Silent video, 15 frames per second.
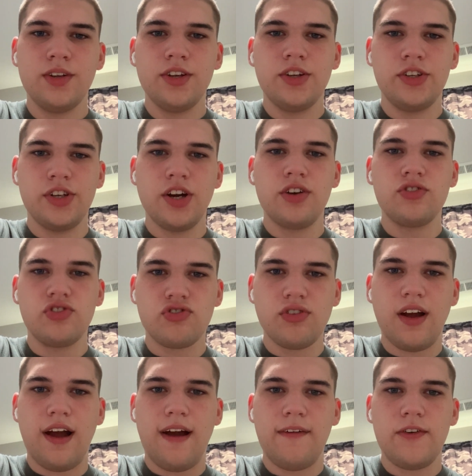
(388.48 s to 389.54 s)
young
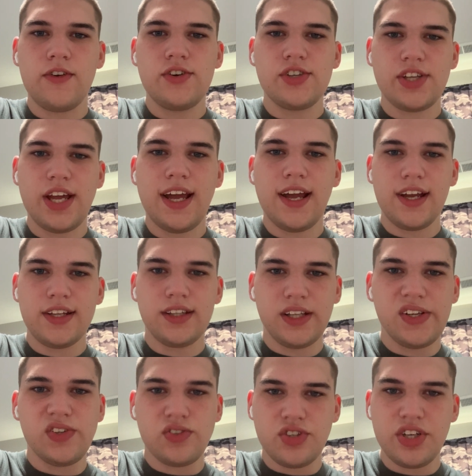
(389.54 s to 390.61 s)
drivers and
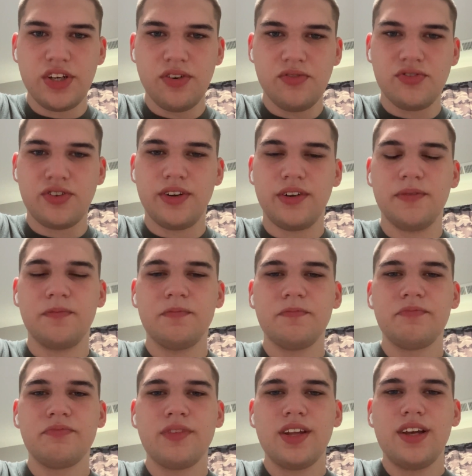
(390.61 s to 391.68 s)
little children,
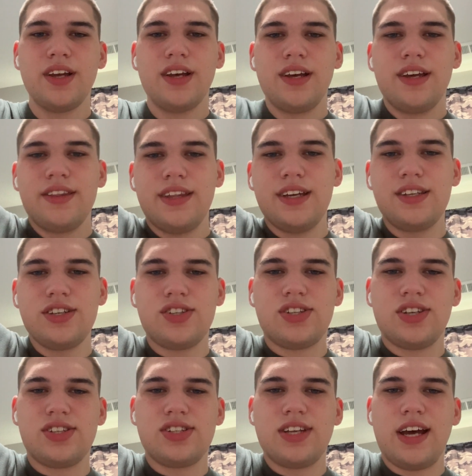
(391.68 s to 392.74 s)
they just
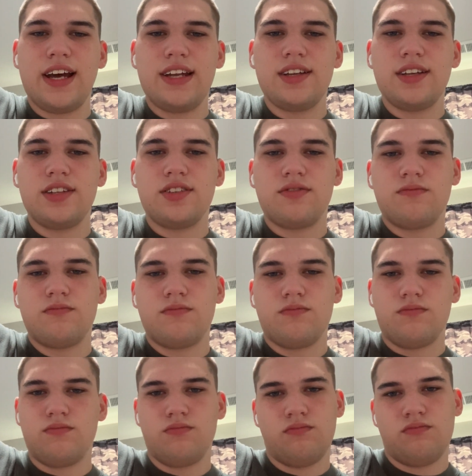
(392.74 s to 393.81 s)
decided
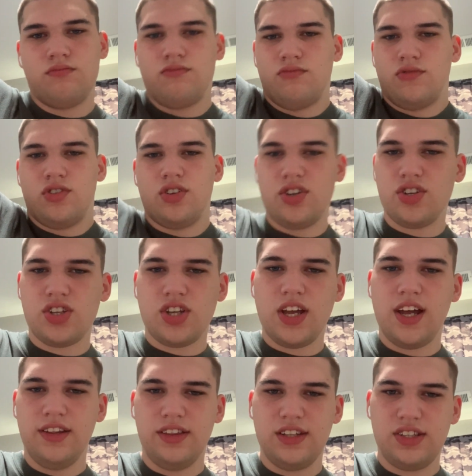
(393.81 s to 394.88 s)
to just
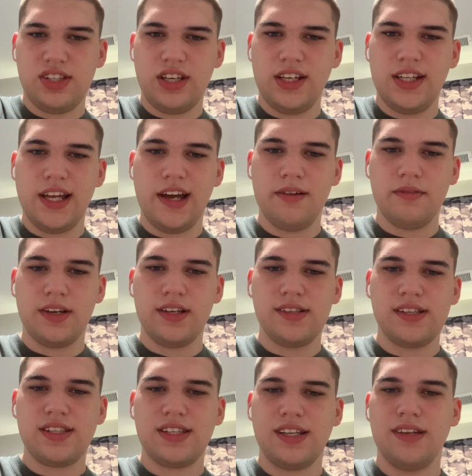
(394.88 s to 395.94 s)
cut the scene out because
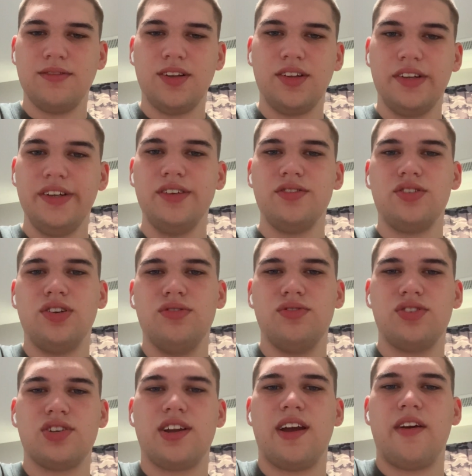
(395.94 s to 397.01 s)
it seemed a little too
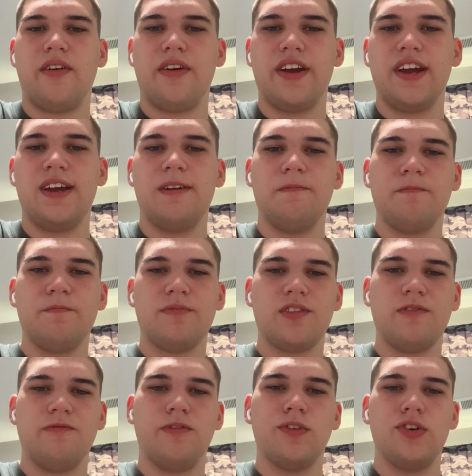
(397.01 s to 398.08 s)
scary
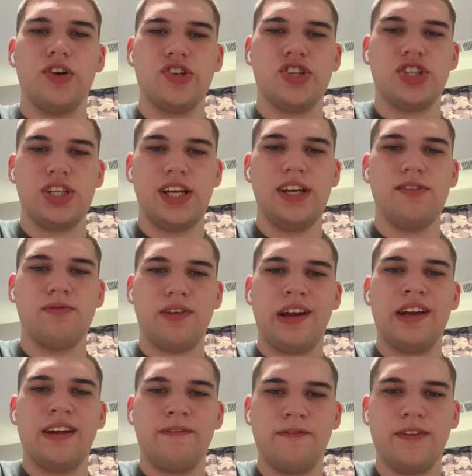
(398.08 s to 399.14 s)
for a
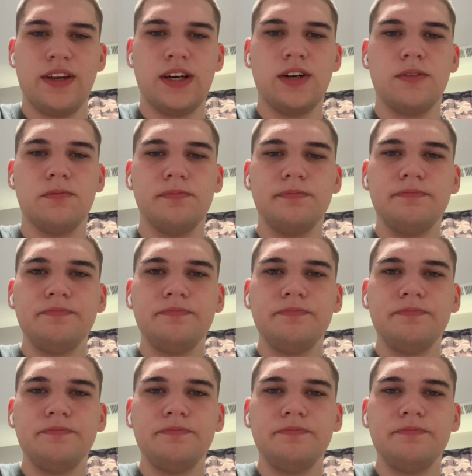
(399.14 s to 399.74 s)
G-rated film.